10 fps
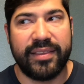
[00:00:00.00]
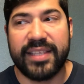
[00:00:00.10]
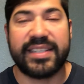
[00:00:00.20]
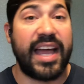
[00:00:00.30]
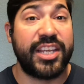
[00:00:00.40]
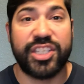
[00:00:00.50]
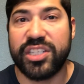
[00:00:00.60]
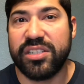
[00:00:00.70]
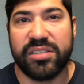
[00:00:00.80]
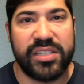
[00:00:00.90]
This guy's
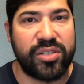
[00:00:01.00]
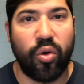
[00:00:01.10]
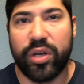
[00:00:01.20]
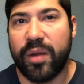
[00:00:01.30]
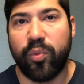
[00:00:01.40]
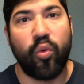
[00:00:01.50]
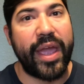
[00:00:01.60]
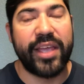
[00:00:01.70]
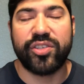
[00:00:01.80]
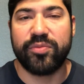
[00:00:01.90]
shield is holding up
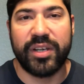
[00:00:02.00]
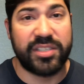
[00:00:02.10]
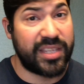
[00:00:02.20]
way too much.